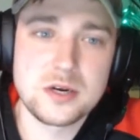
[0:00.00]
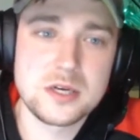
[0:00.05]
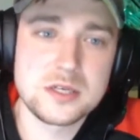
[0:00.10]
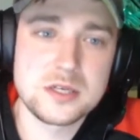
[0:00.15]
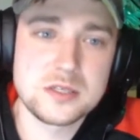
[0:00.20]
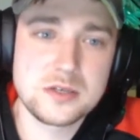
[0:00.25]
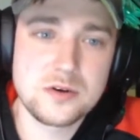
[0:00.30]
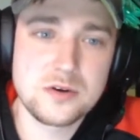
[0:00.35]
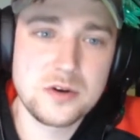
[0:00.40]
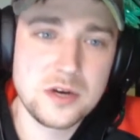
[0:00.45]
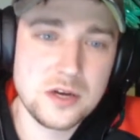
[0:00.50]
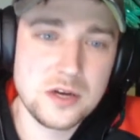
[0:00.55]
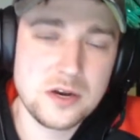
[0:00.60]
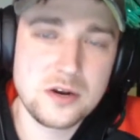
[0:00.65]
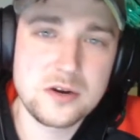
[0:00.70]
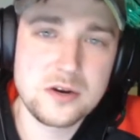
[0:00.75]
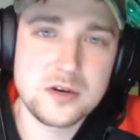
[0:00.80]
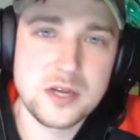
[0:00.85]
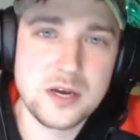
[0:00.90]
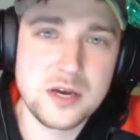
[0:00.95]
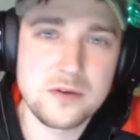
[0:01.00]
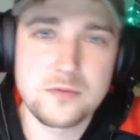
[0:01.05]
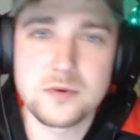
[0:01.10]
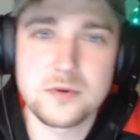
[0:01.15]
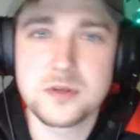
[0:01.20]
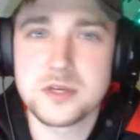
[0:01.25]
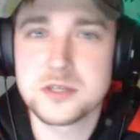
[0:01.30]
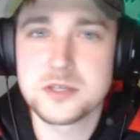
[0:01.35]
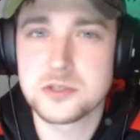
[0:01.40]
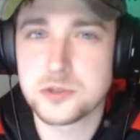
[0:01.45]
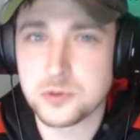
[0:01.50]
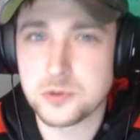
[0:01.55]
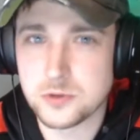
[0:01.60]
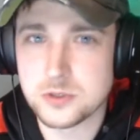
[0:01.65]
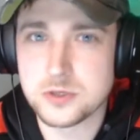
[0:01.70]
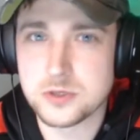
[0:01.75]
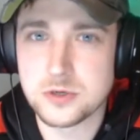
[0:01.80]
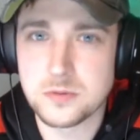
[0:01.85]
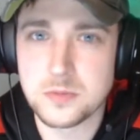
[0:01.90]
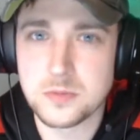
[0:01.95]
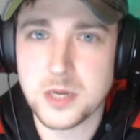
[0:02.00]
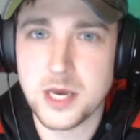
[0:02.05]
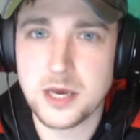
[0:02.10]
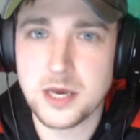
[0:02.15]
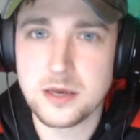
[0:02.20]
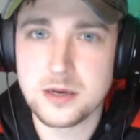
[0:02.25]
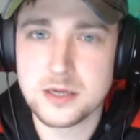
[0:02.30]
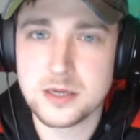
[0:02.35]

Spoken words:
because credit card debt really is short-term debt.